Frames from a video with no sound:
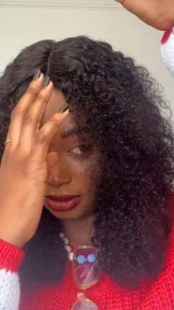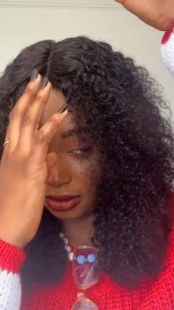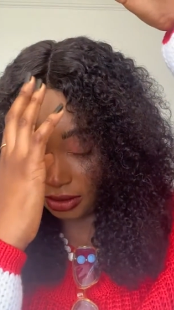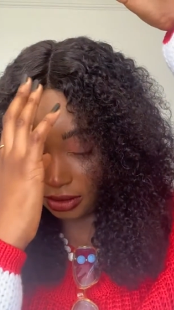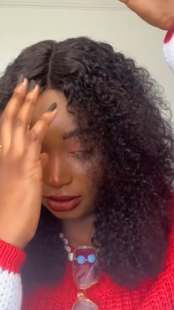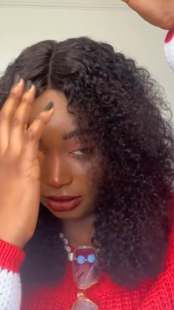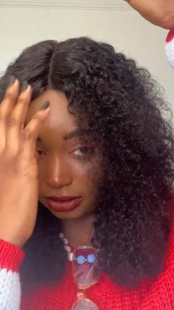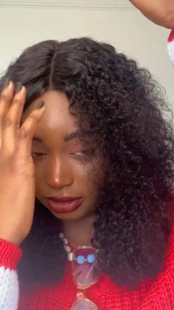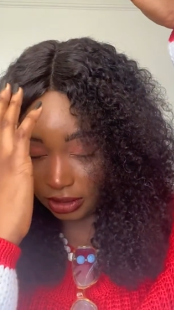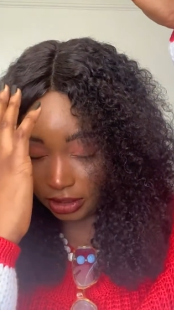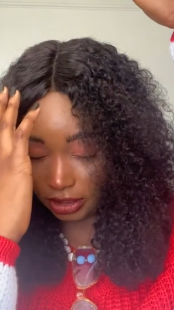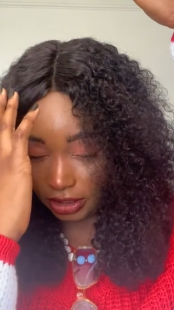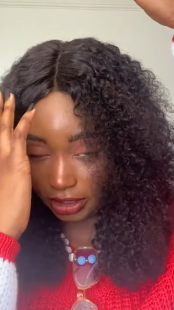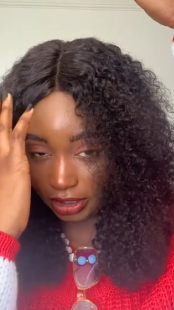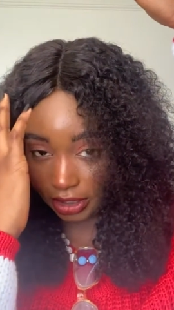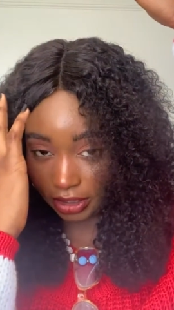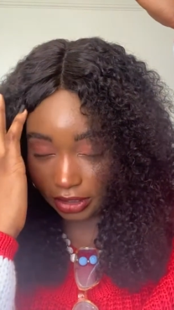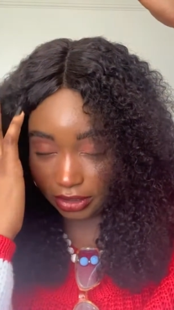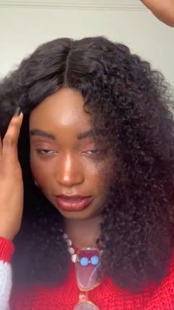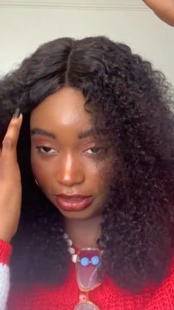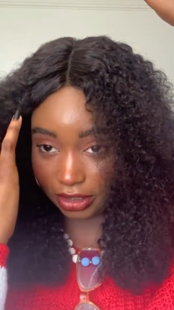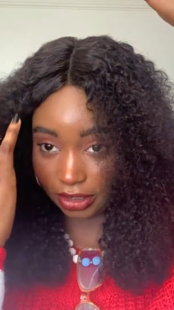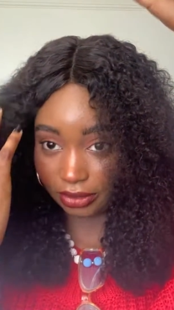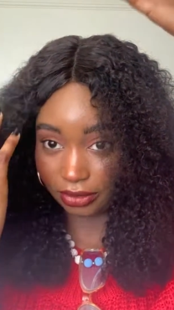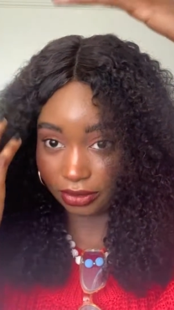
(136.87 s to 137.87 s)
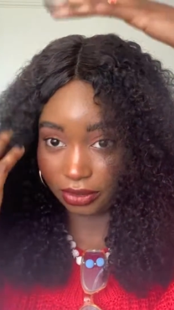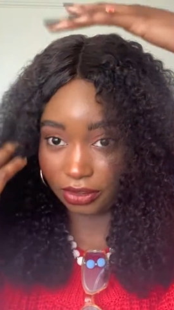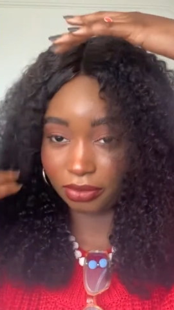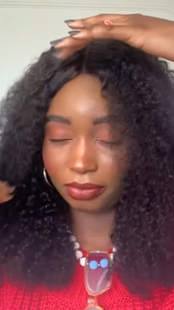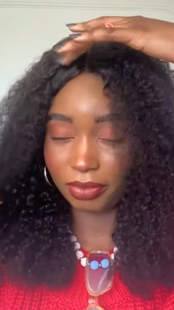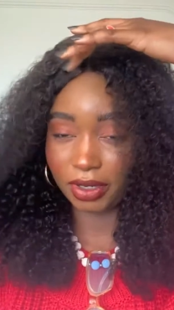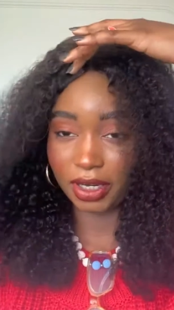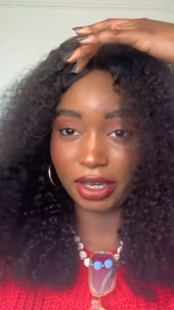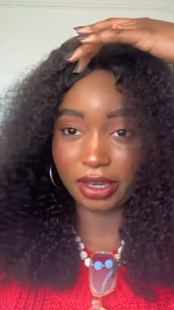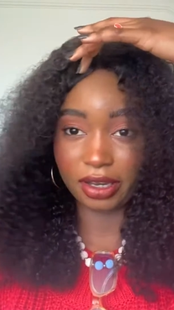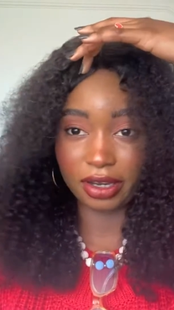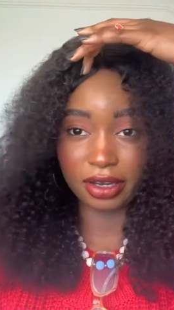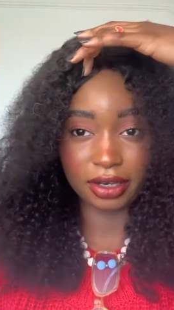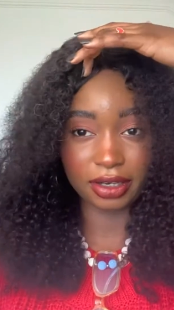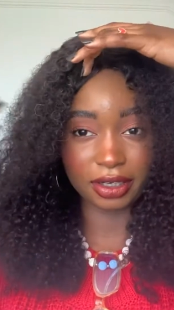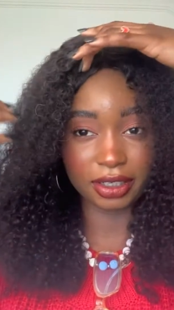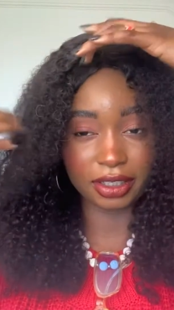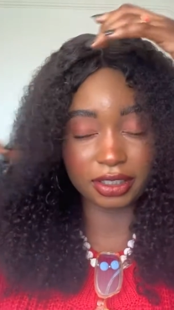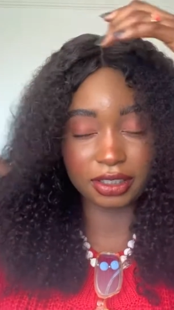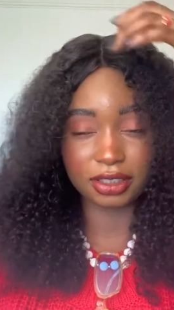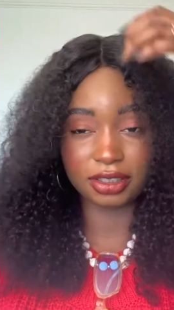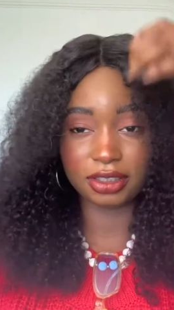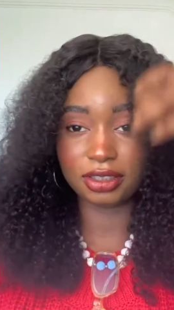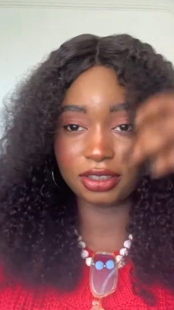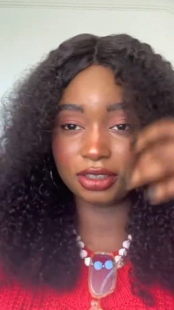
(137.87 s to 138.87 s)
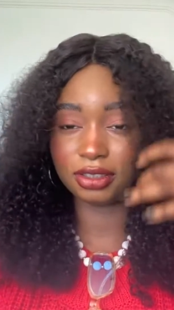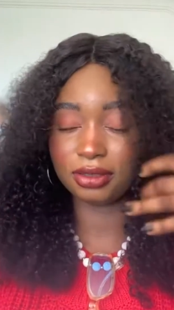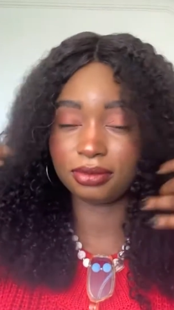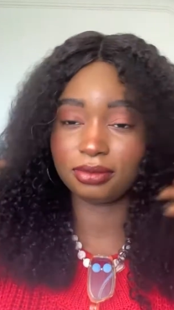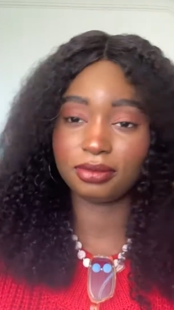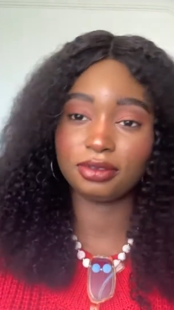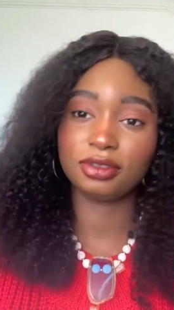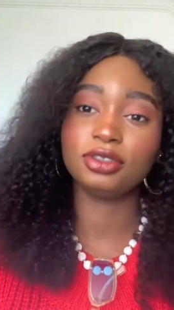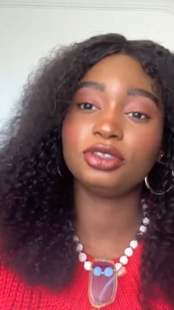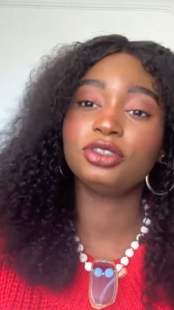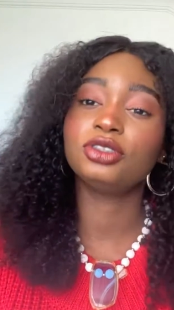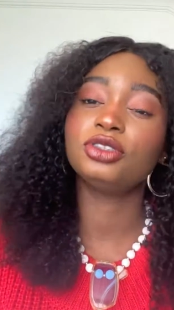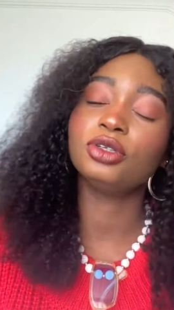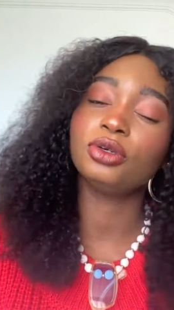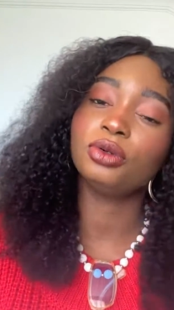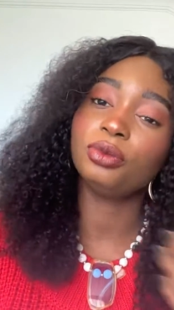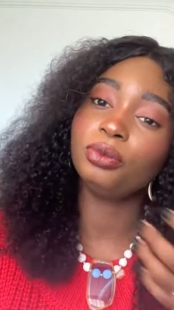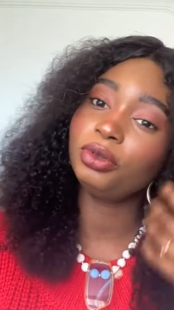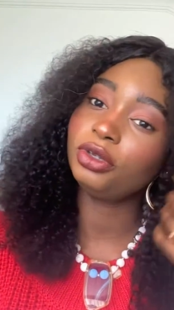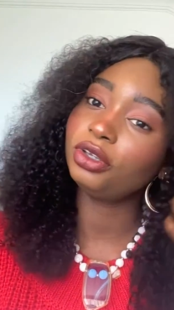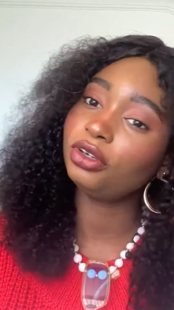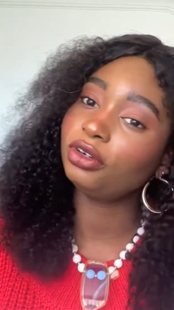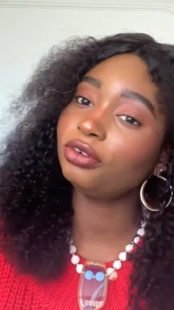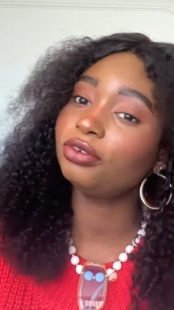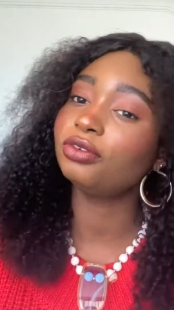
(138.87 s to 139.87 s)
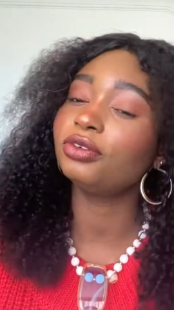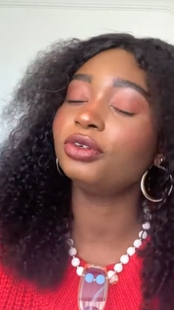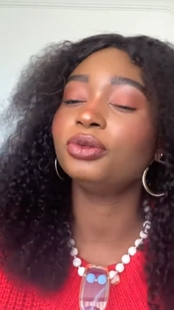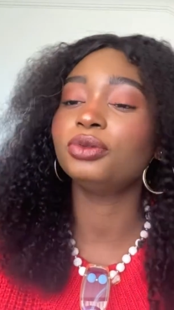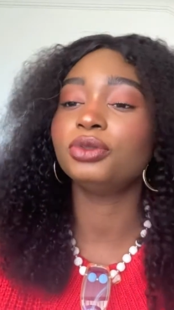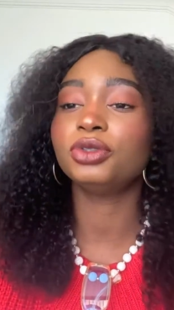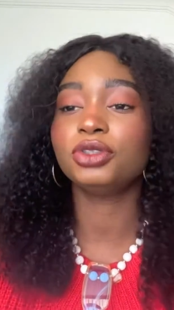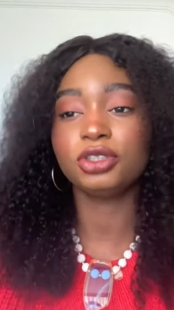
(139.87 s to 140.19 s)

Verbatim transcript: All oh, this hair is entering my eyes. It's so beautiful.